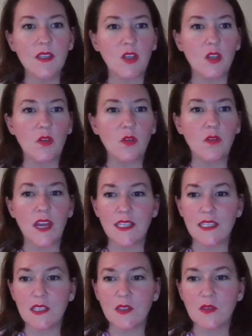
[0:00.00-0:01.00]
you
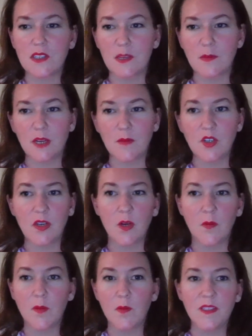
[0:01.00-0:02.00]
that's is sometimes you'll
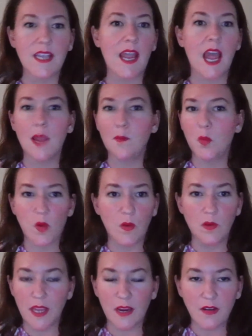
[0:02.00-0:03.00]
hear people say i
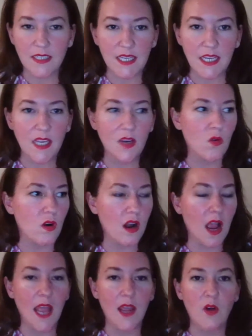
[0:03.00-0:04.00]
broke guarantee or
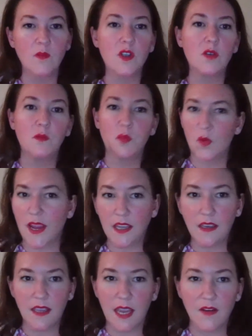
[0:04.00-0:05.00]
i hope to
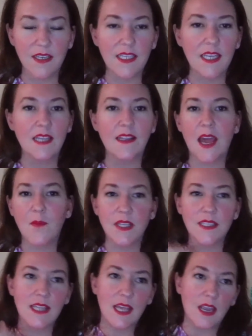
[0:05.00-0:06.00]
break guarantee that
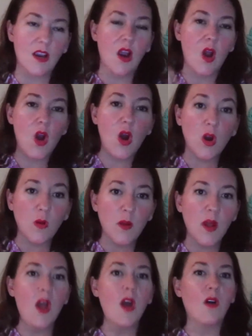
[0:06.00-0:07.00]
means they hope
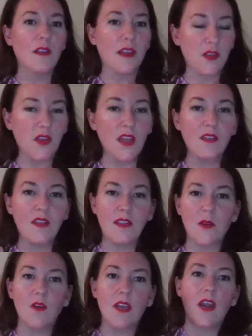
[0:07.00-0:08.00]
or they think that
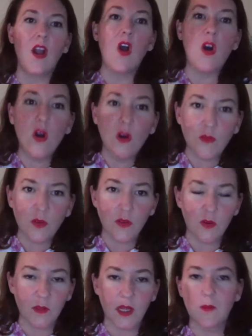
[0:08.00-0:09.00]
they will get over
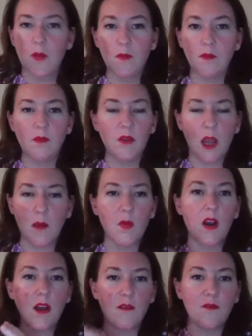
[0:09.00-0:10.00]
their minimum
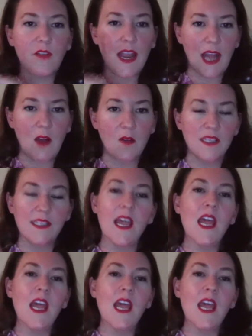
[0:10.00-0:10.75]
number of flight hours